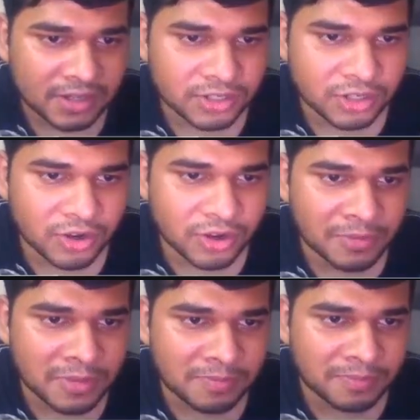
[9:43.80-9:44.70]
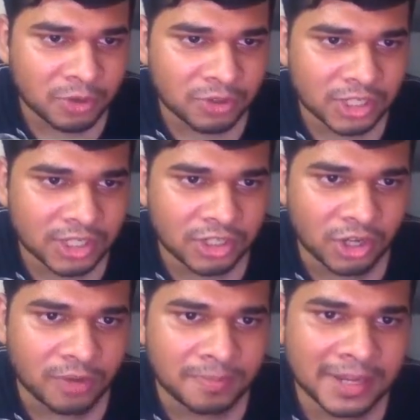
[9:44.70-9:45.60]
you're going to be posting
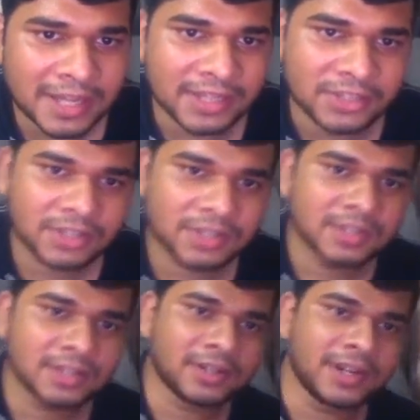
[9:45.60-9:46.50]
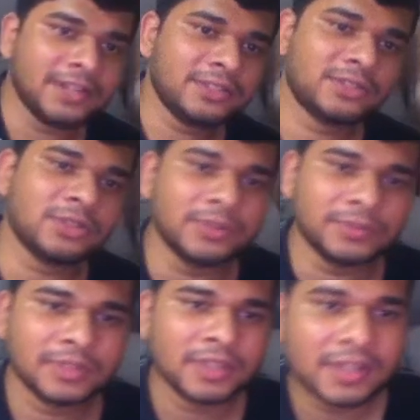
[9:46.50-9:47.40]
your playlist, right? So
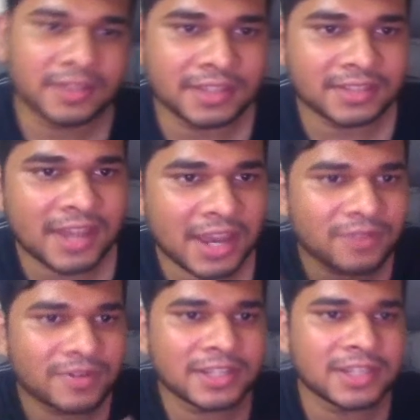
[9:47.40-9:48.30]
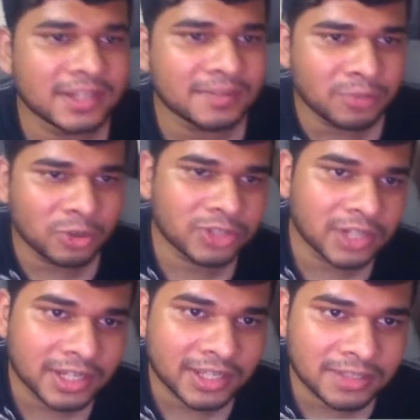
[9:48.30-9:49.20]
this guy over here
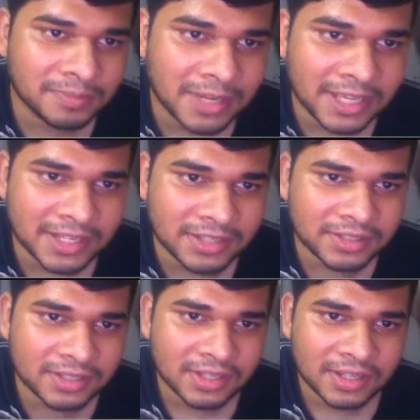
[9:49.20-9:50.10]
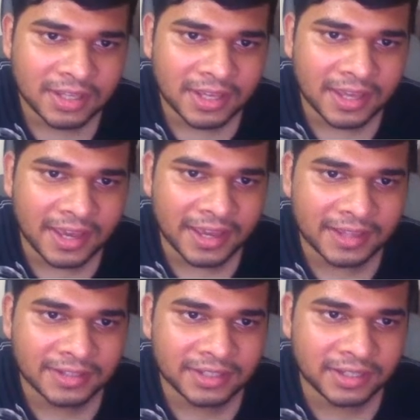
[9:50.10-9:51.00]
posted his playlist,
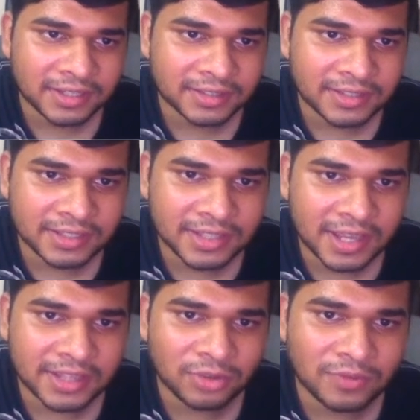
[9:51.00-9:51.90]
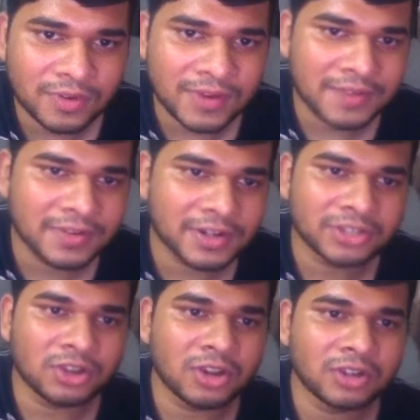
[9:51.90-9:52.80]
and this has over 500
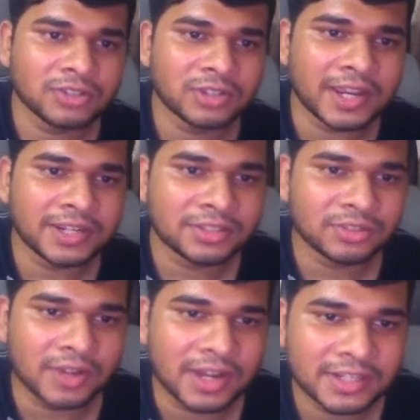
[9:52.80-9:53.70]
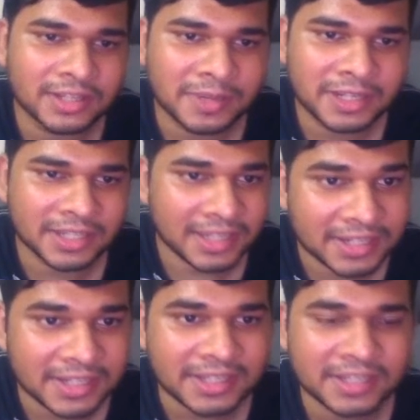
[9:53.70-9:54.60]
songs, right? So ultimate
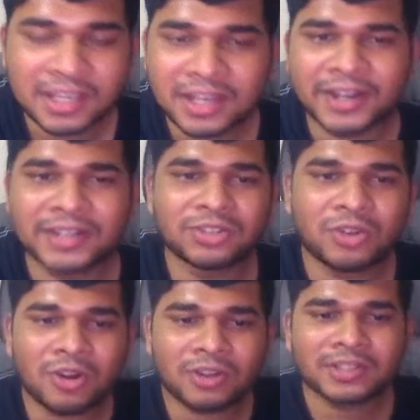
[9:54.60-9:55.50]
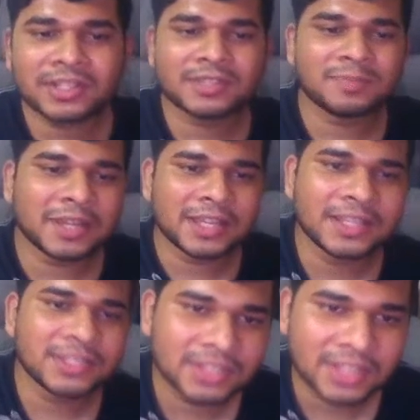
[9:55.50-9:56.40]
indie, right? So all these
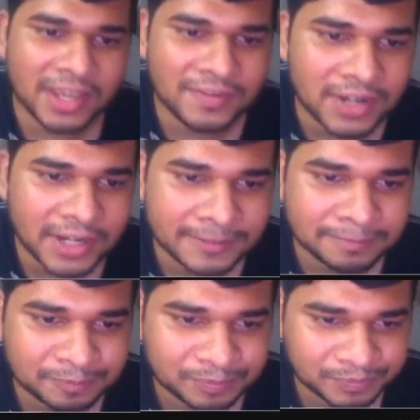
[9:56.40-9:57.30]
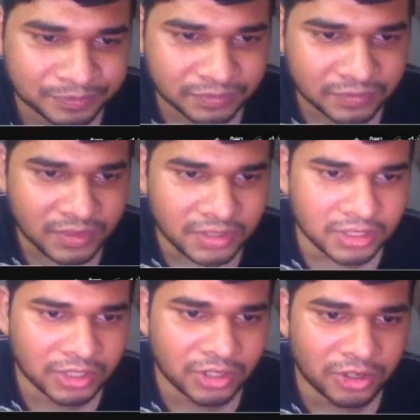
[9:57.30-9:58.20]
playlists have a
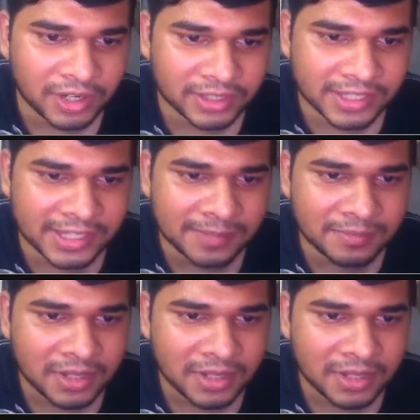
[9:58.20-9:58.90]
theme,